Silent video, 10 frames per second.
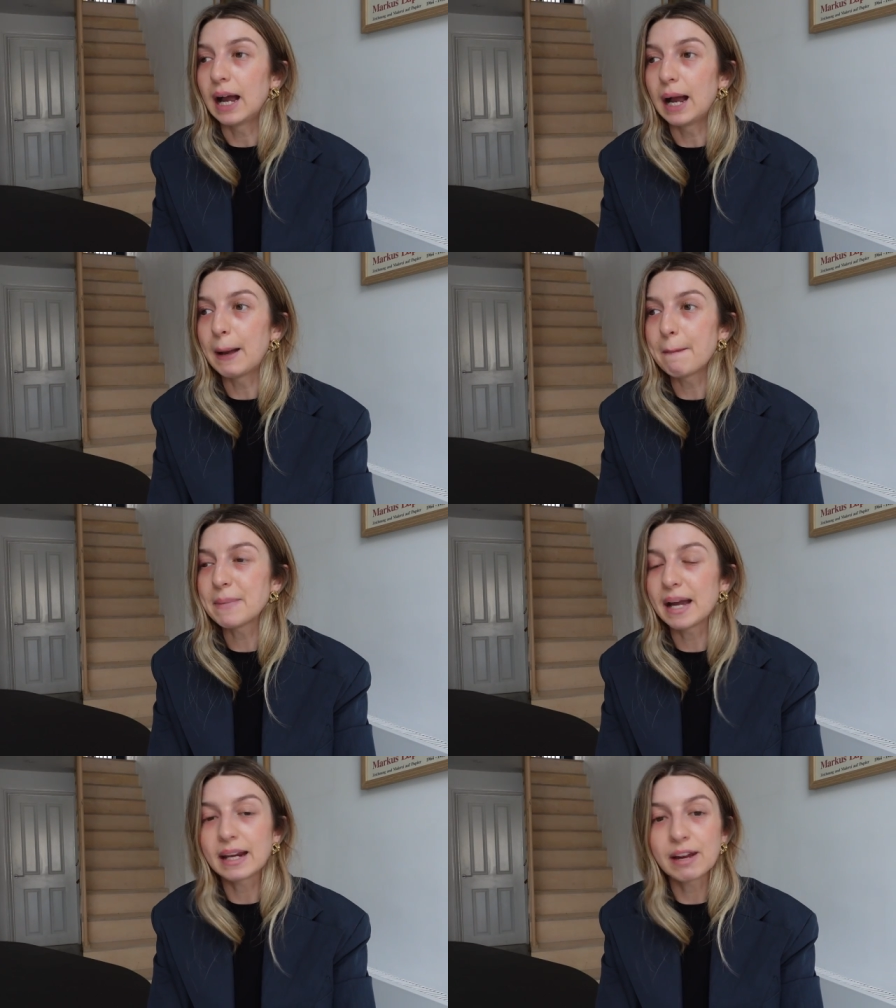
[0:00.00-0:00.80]

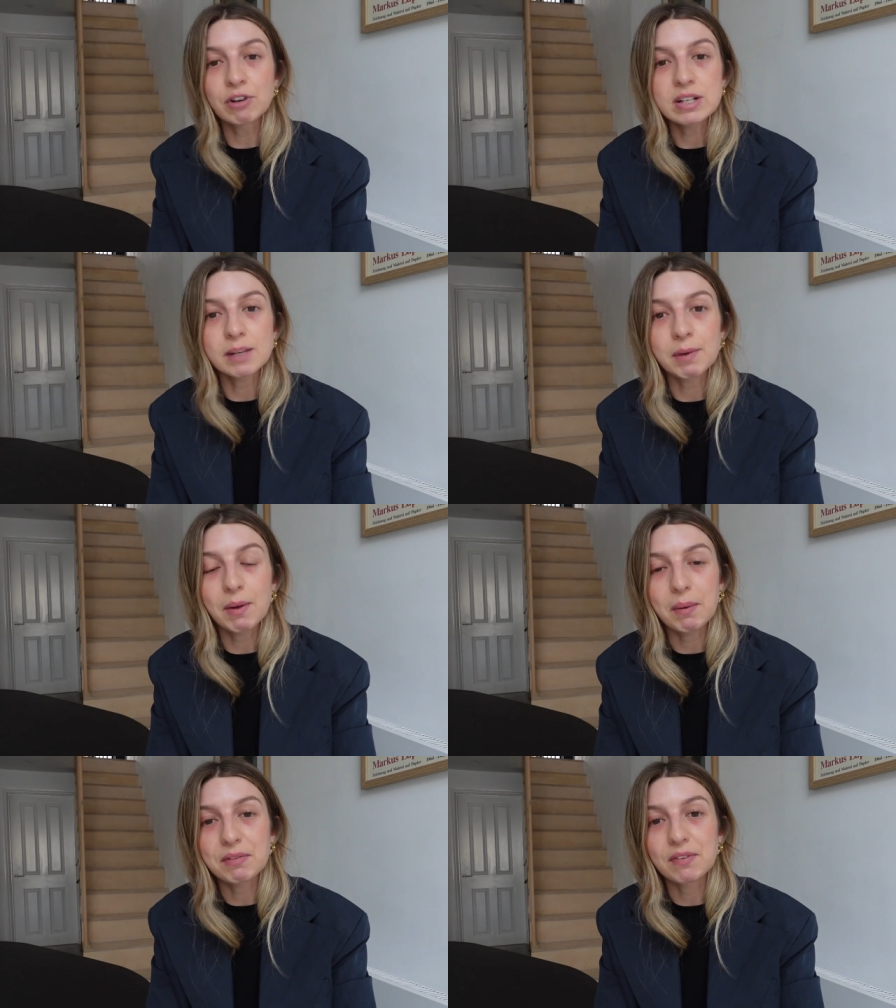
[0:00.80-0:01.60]
Um, and every time I
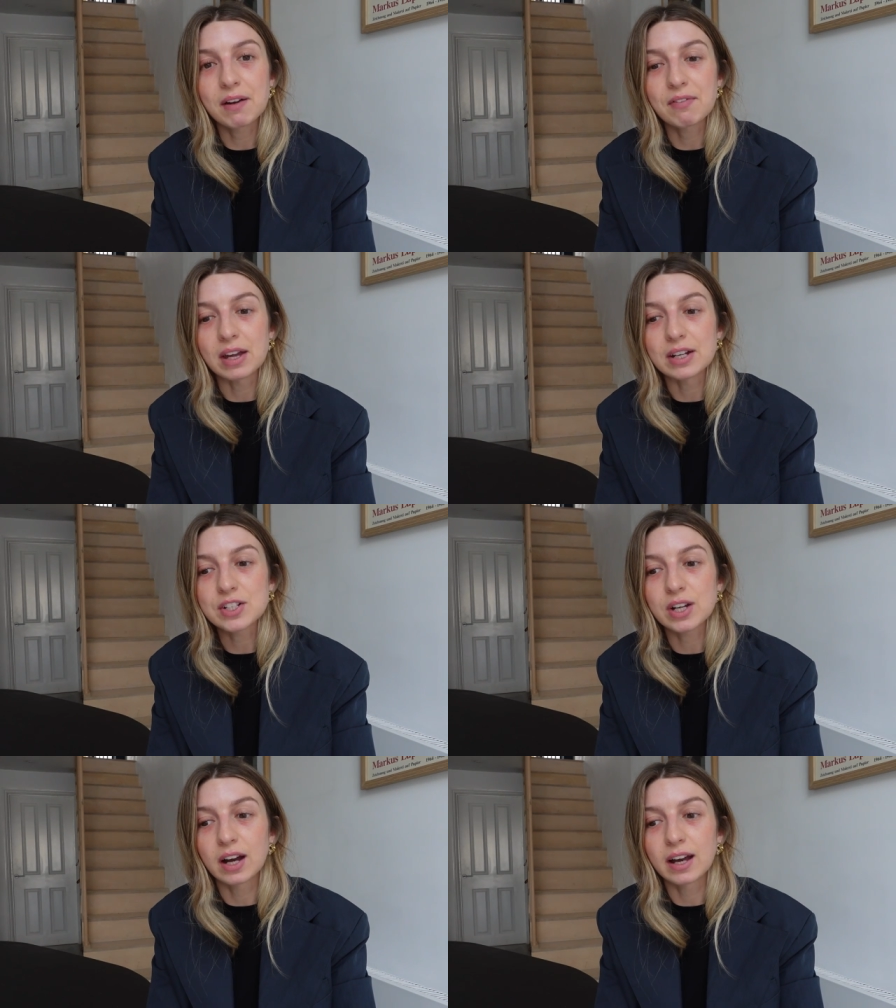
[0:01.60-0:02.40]
work with
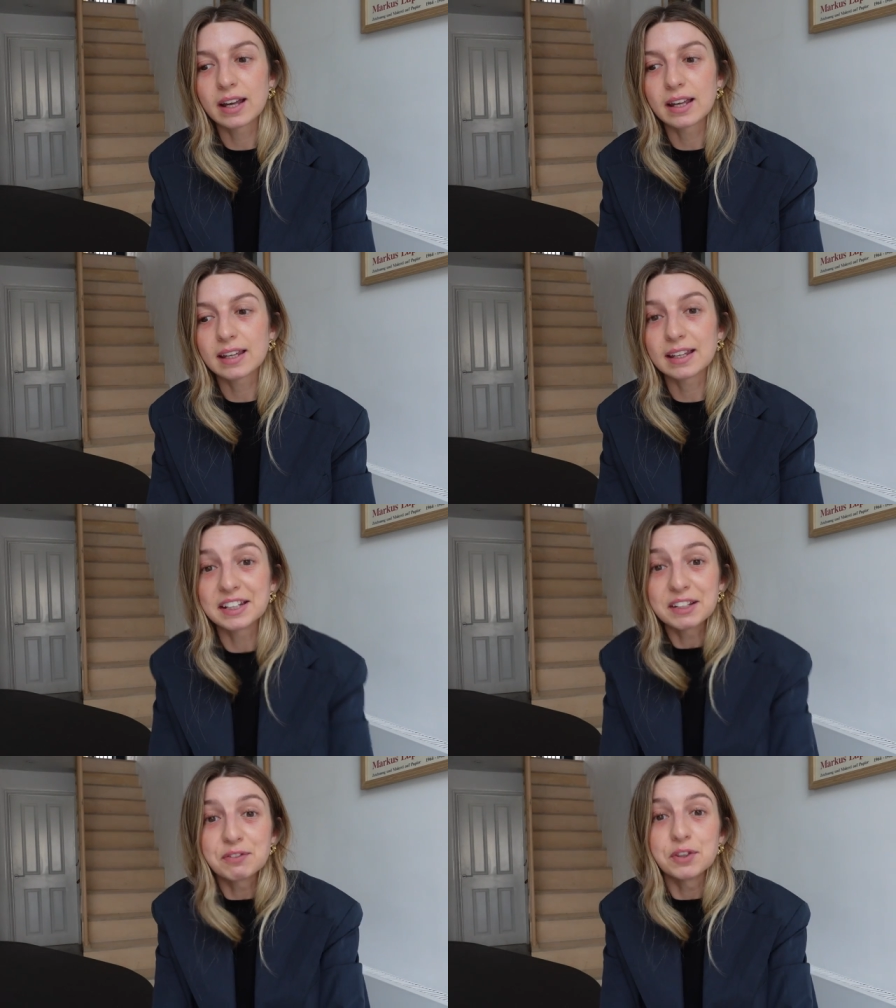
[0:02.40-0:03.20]
Farfetch, I can
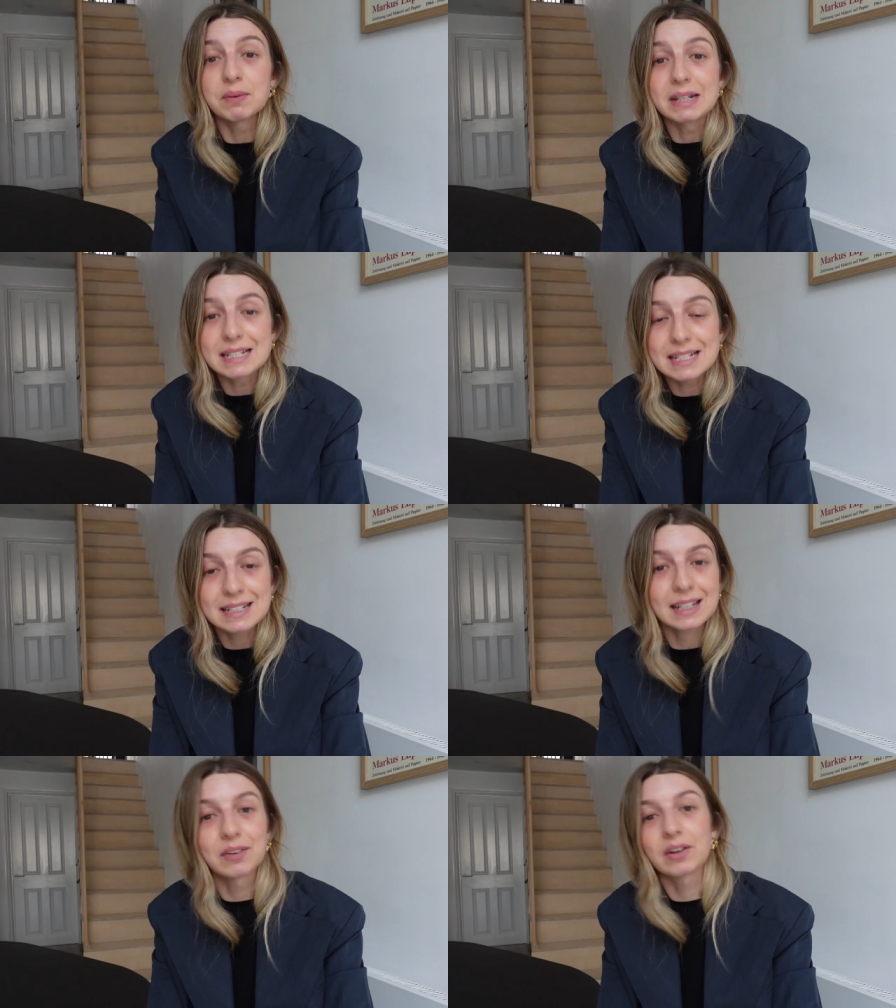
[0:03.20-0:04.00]
give you a
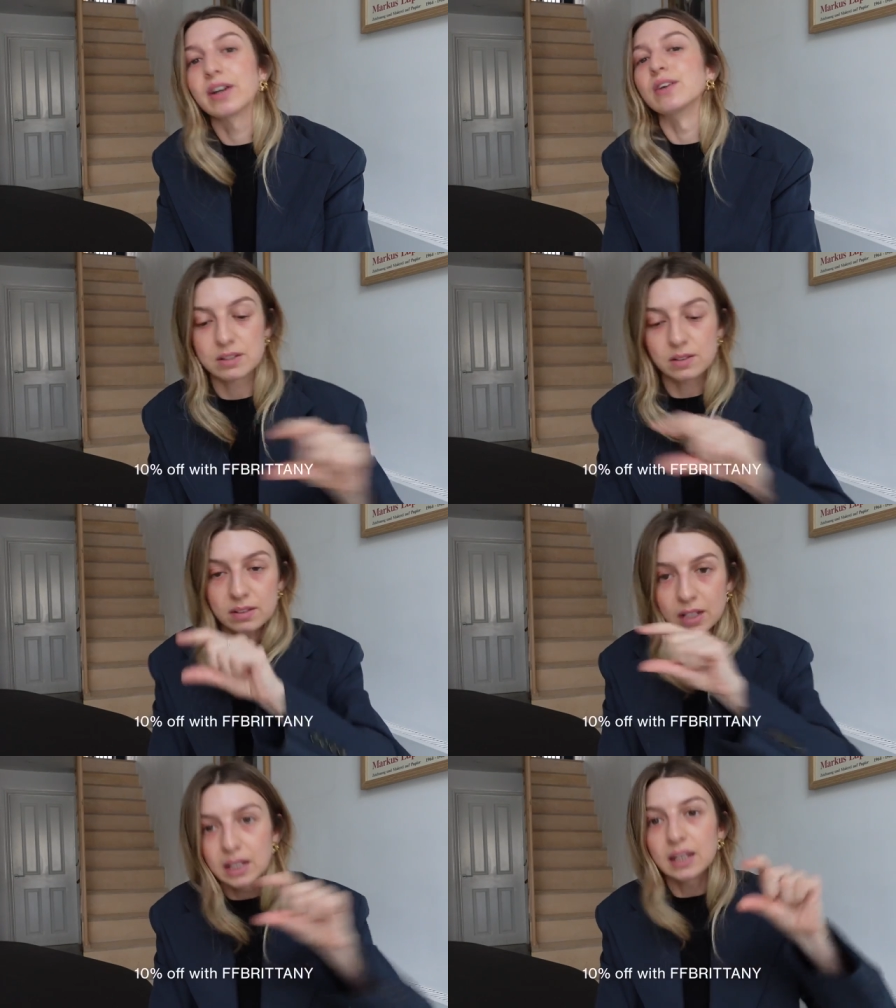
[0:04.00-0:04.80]
discount code. So
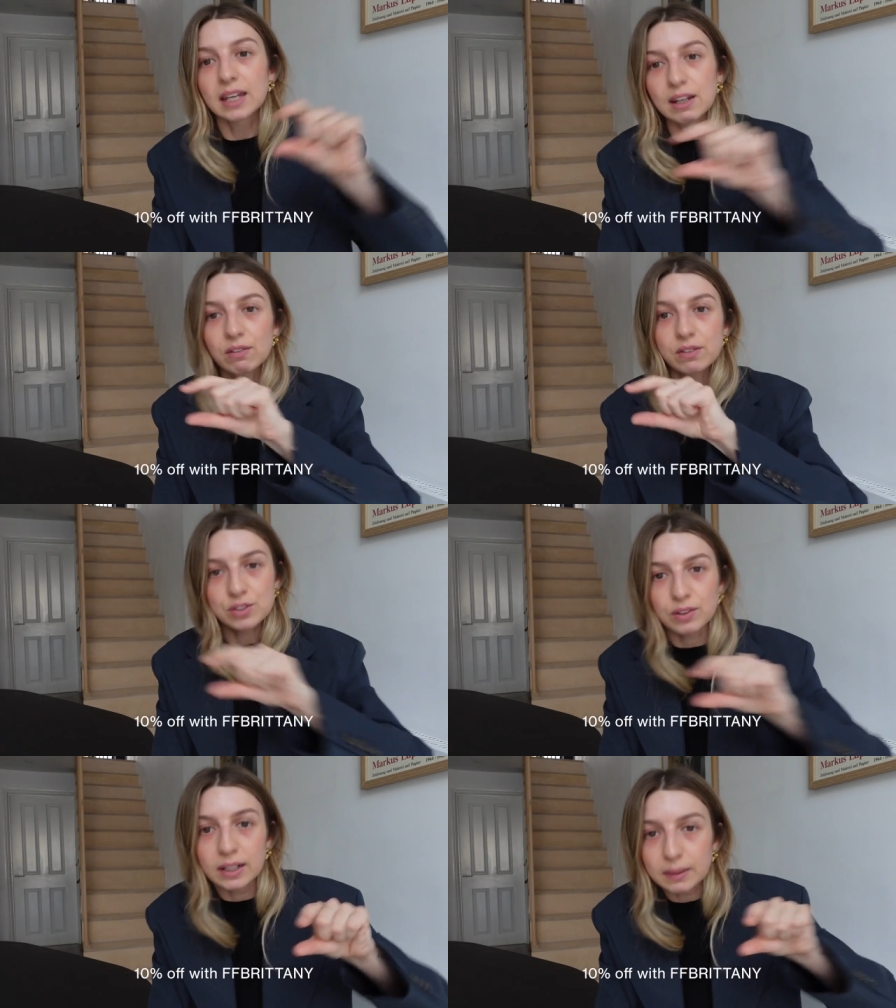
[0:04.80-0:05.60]
it's here on the
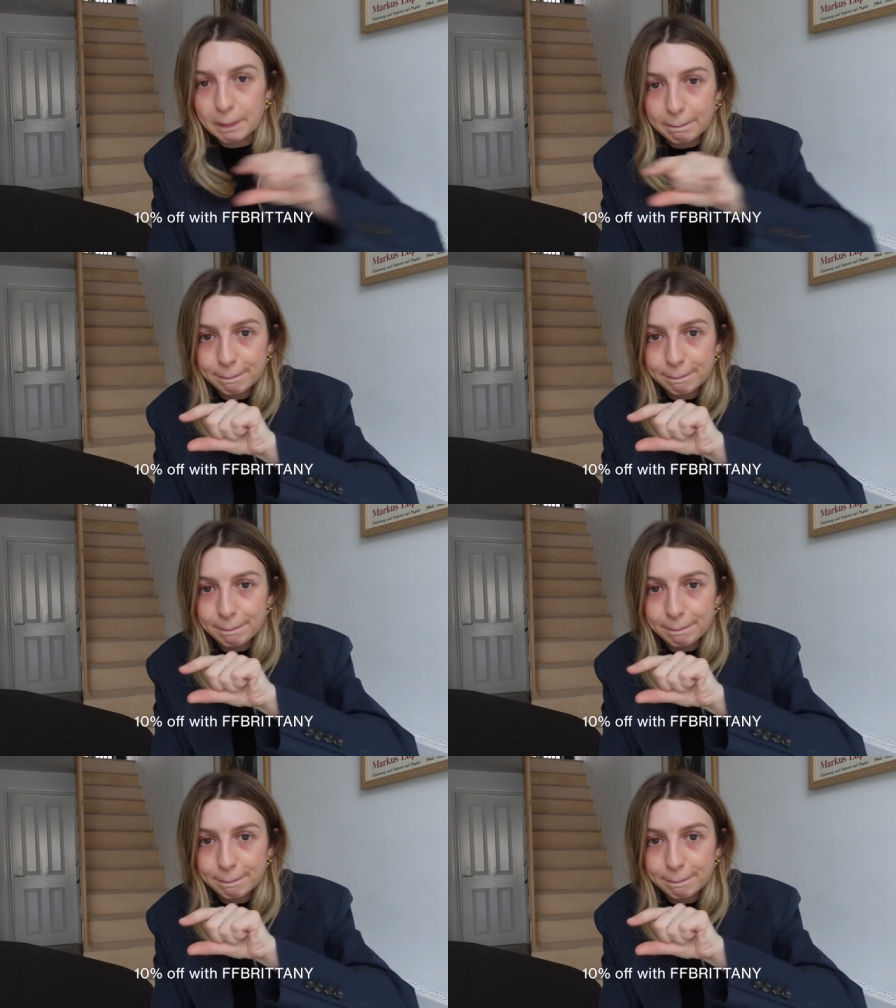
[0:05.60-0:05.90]
screen,